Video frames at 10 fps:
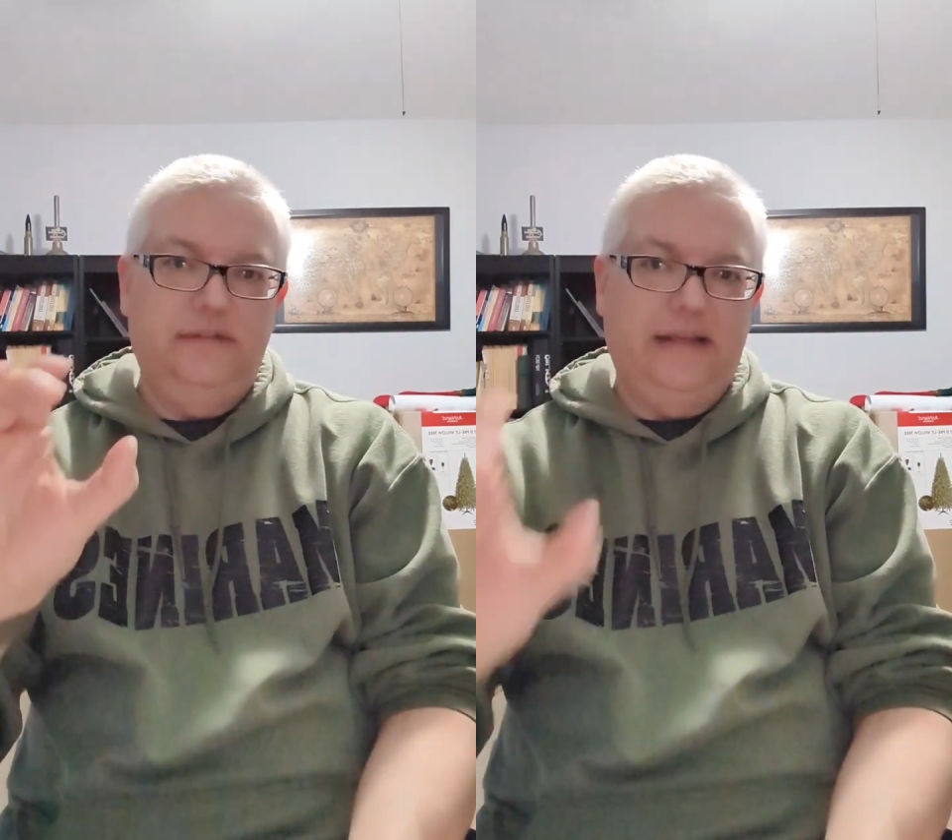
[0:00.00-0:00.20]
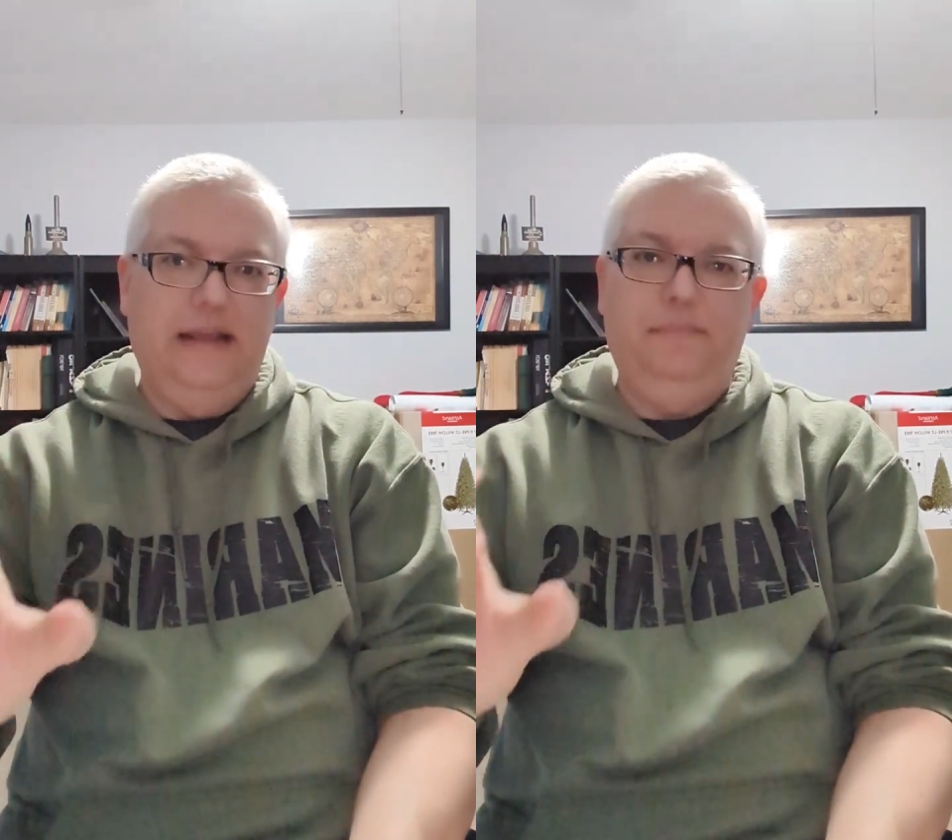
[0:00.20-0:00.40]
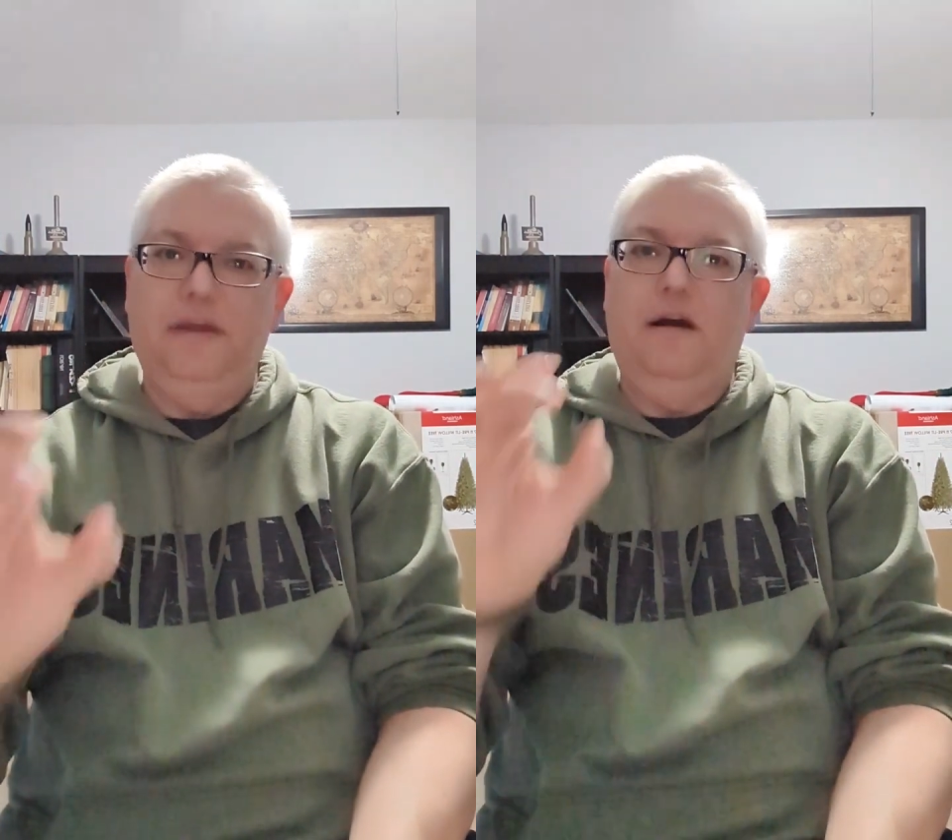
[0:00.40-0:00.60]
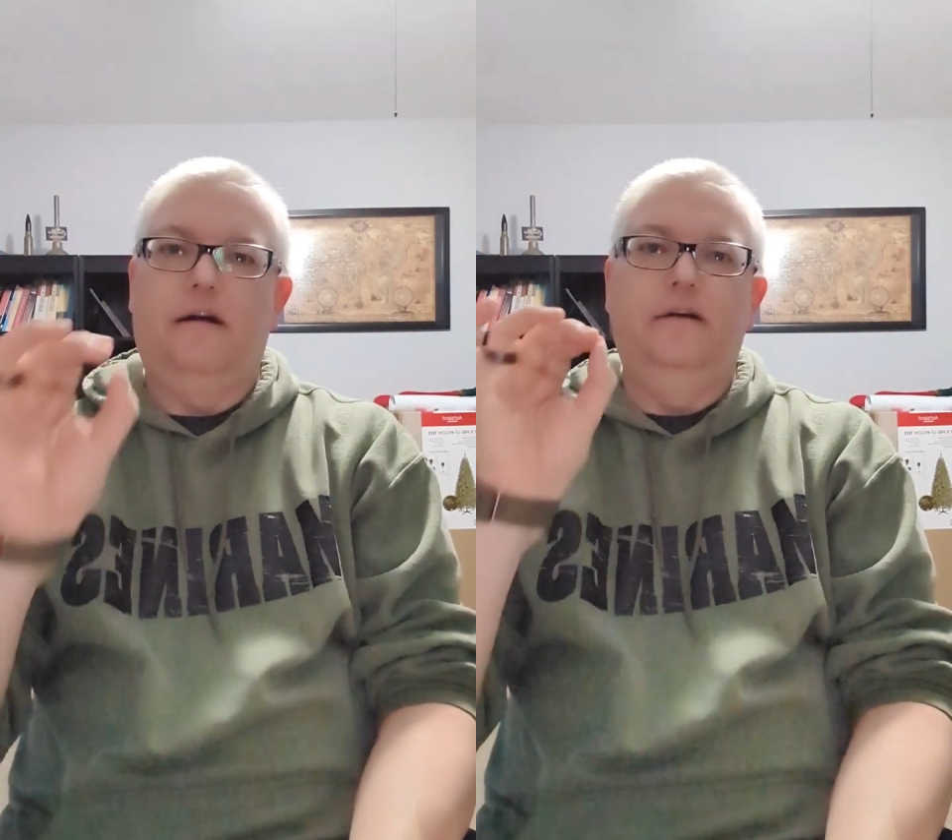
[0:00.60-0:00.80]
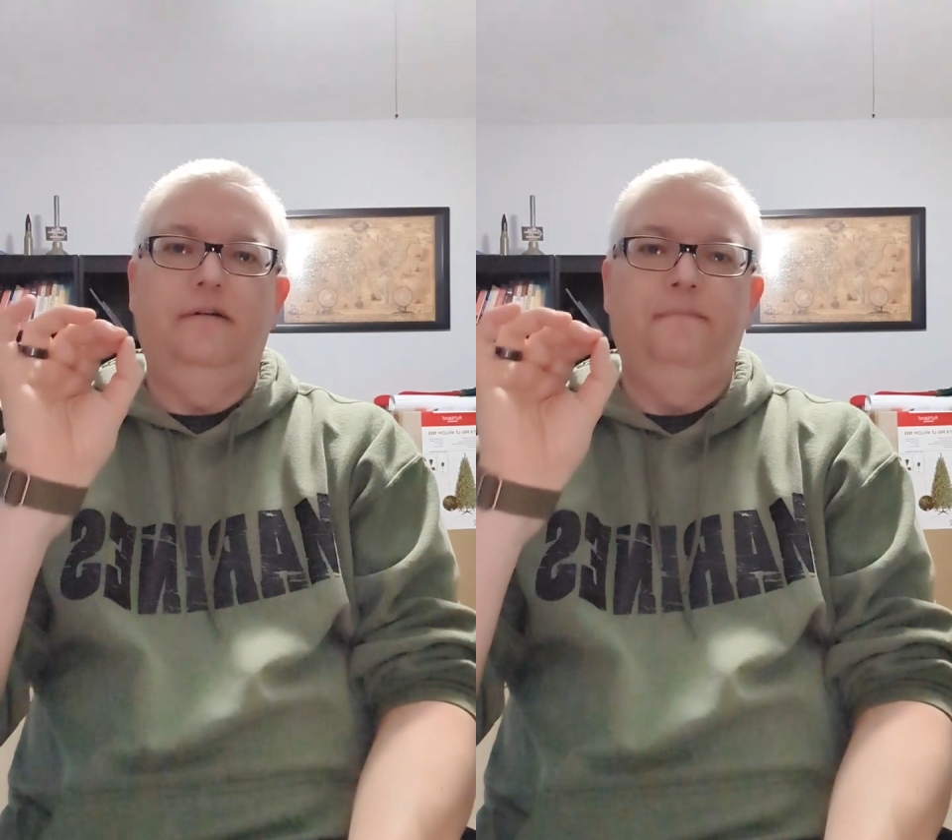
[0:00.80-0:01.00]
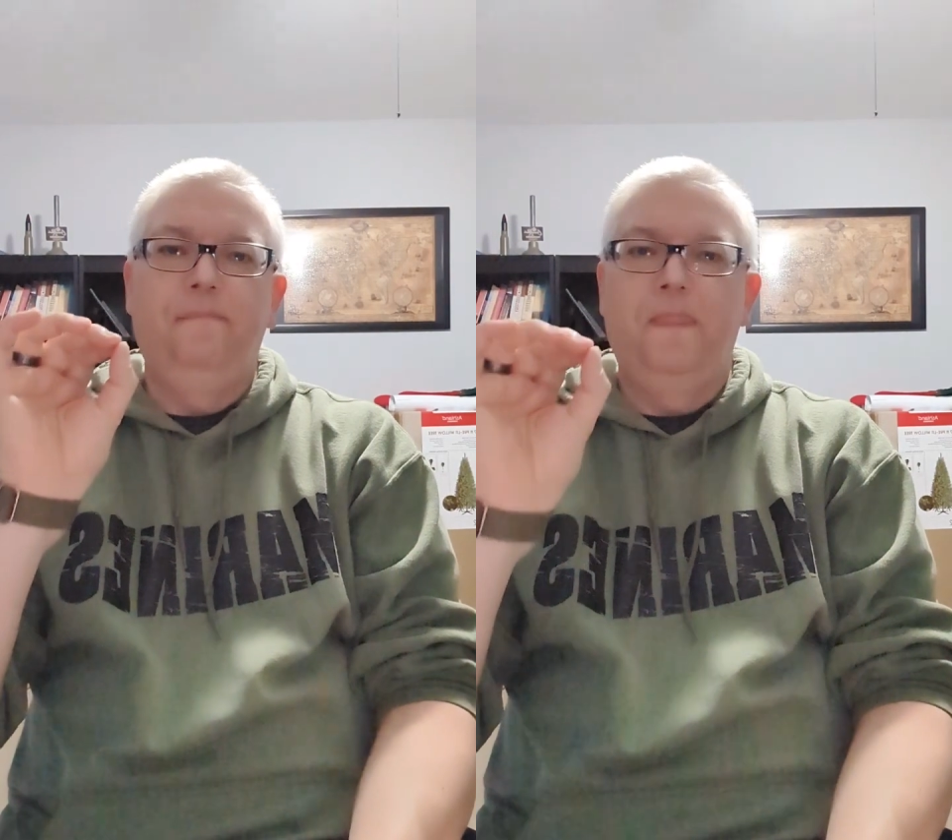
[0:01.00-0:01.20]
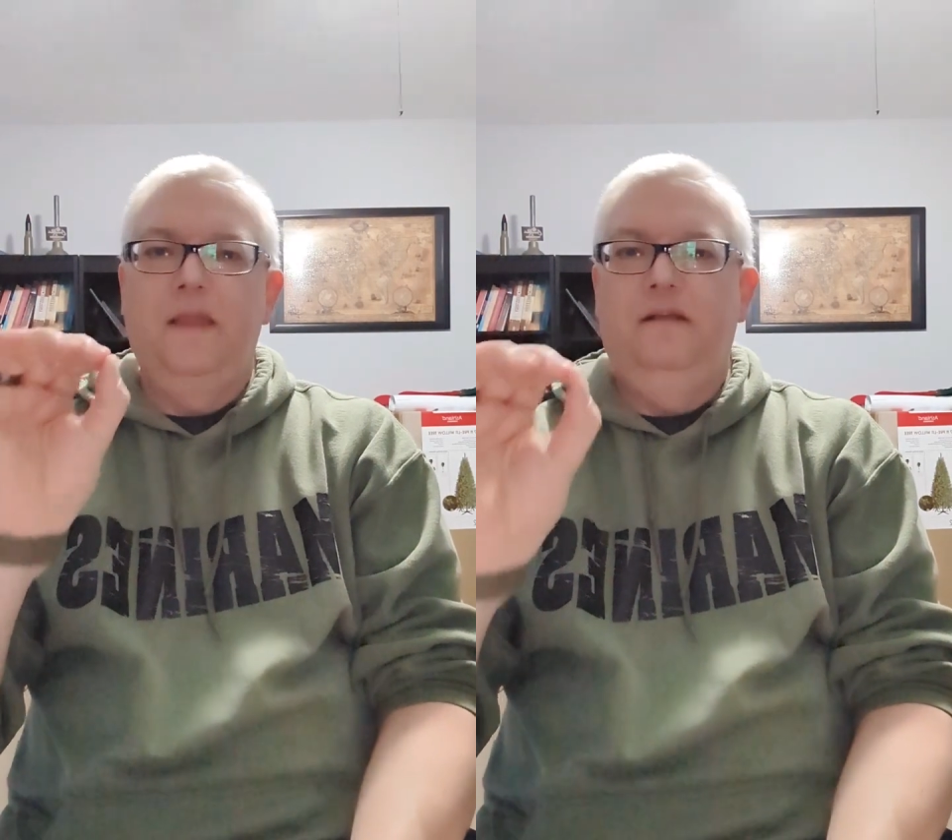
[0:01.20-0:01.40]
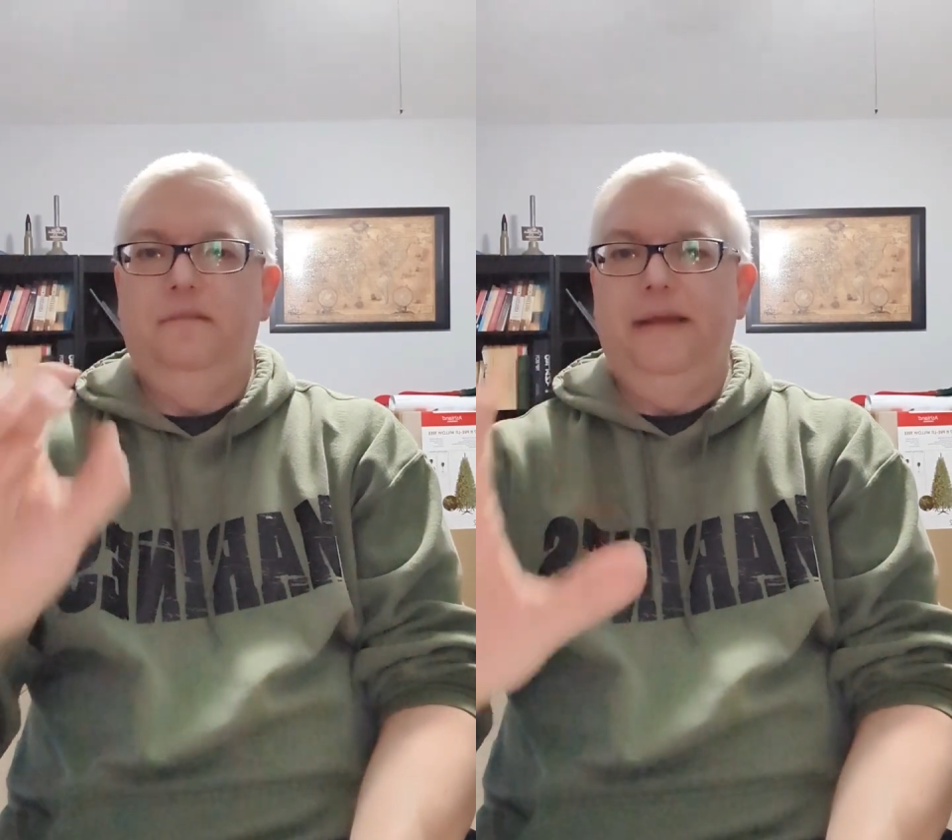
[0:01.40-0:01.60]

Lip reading: to keep the garden, to